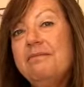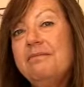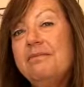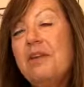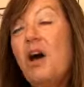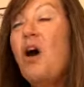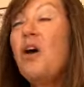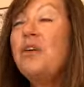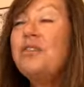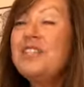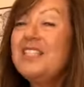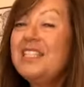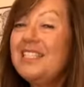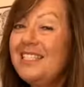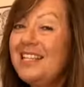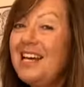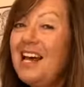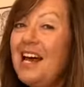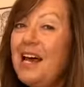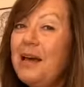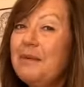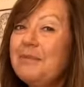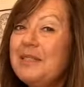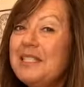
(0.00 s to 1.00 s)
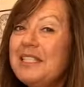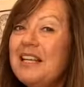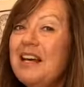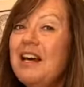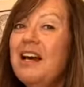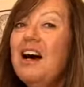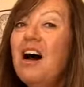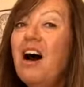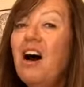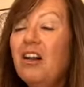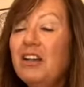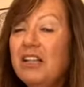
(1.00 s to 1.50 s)
Oftentimes,
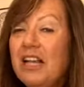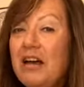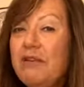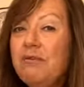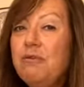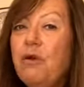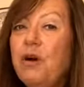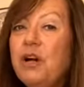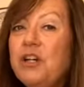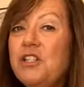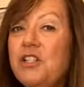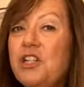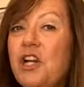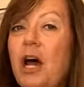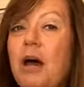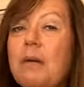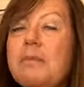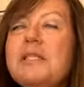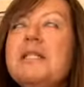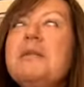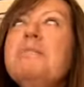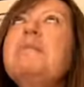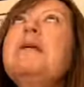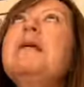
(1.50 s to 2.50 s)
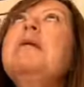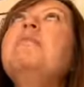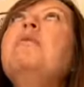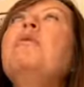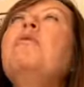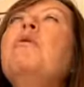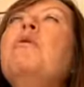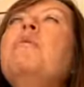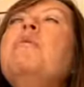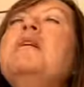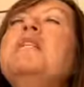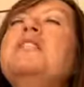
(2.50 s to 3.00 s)
I'll have workshops and people
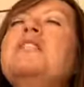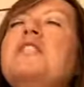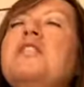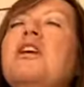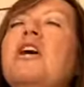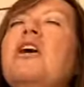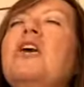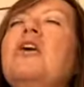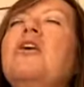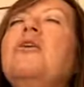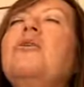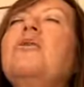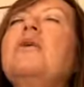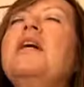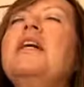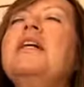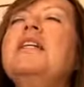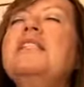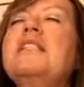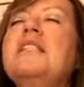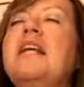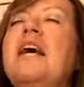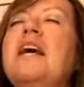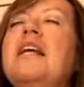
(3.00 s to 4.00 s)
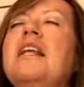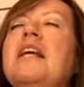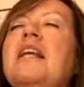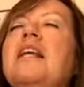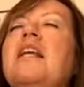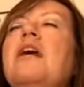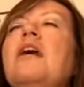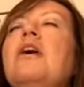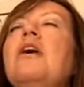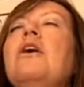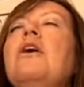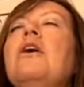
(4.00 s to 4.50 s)
will be so excited
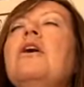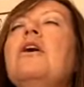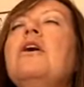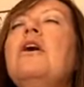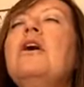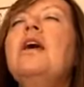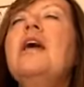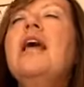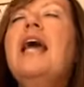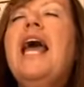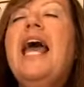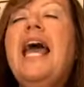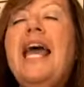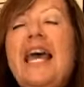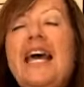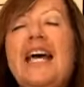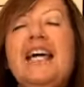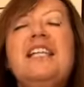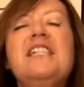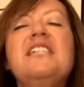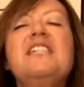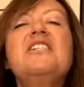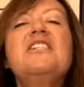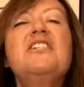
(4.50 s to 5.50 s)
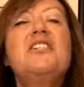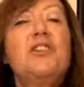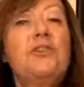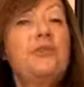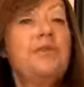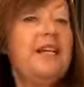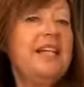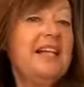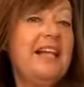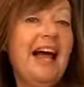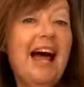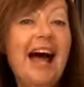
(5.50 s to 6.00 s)
and so
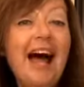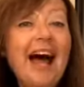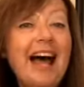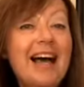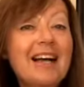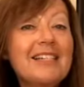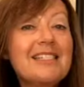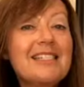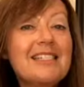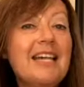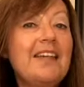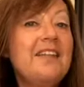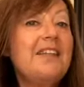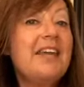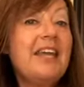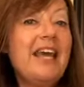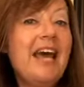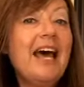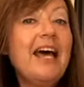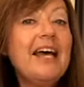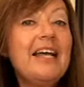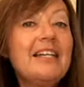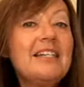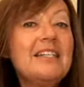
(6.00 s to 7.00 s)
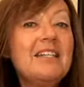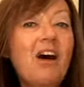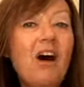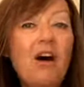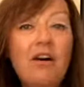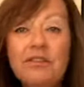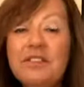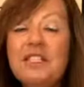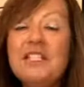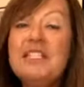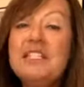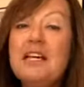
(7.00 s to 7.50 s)
relaxed at the end.
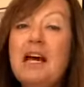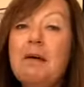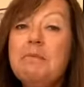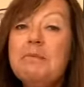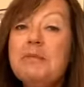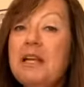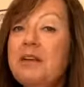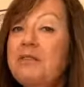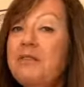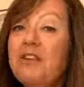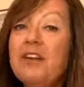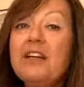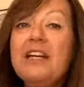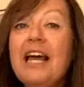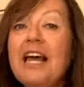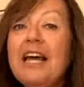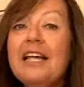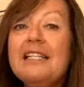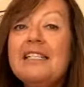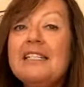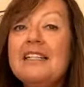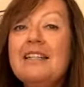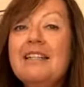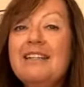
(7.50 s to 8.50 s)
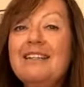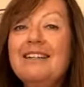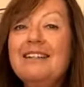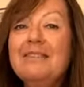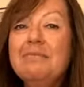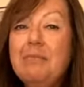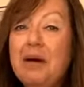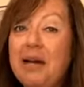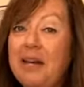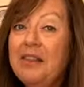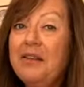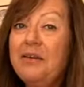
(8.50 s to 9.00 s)
Oftentimes, I forget
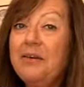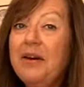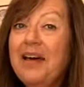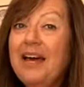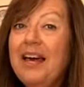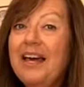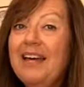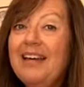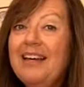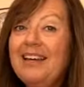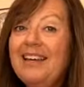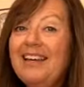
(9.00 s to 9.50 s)
by the way,